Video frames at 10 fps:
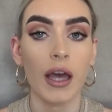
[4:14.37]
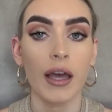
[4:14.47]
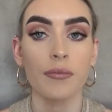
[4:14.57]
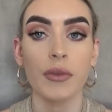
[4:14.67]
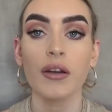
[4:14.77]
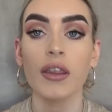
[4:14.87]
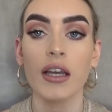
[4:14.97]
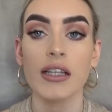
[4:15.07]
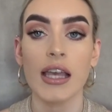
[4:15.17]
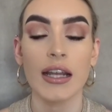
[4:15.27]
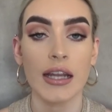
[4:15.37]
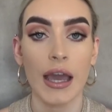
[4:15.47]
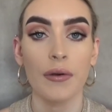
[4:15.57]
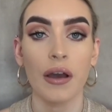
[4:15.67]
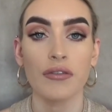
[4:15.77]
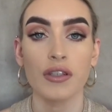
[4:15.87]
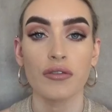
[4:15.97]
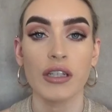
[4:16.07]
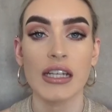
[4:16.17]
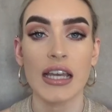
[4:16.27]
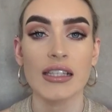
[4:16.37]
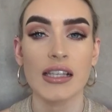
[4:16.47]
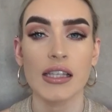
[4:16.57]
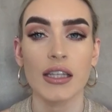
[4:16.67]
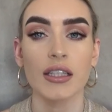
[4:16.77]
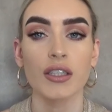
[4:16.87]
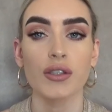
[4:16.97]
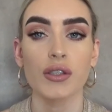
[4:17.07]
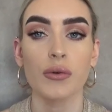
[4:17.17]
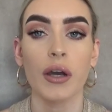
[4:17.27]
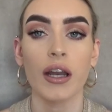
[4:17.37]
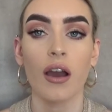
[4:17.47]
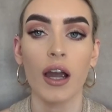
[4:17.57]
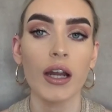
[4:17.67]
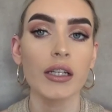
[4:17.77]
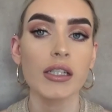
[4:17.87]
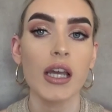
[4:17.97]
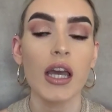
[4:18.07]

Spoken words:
The only thing I'd say now after 3 days is that they're just quite hard.